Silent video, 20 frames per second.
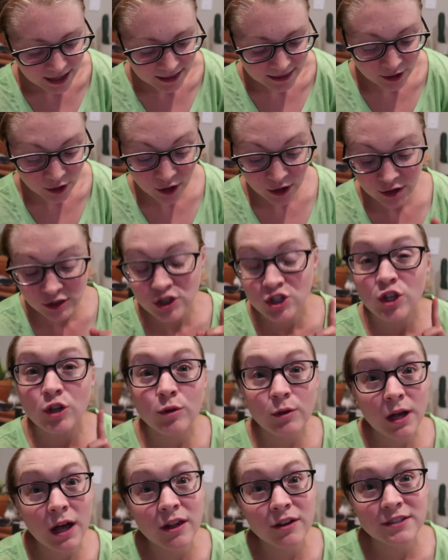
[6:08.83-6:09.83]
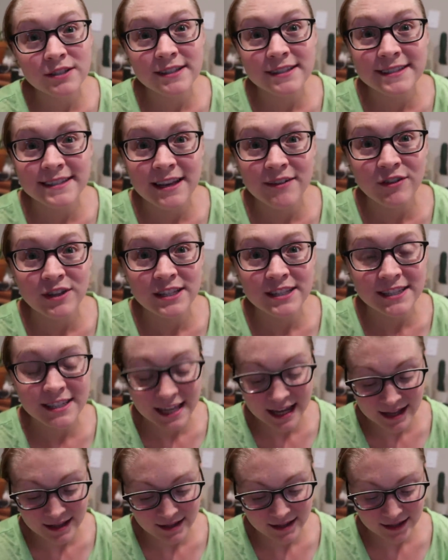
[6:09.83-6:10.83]
There are two dollars and seven
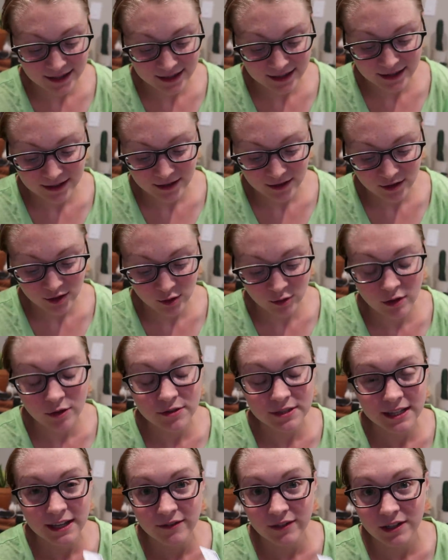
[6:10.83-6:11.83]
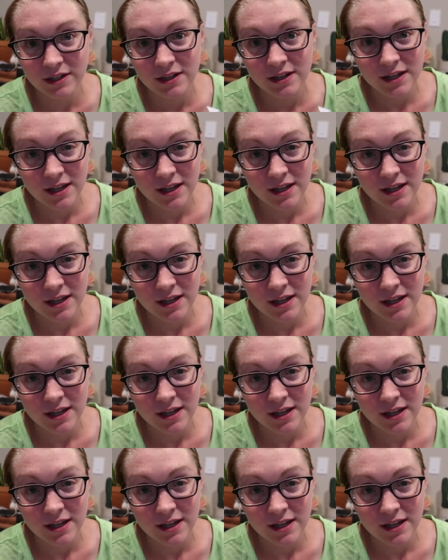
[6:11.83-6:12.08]
cents, two oh seven.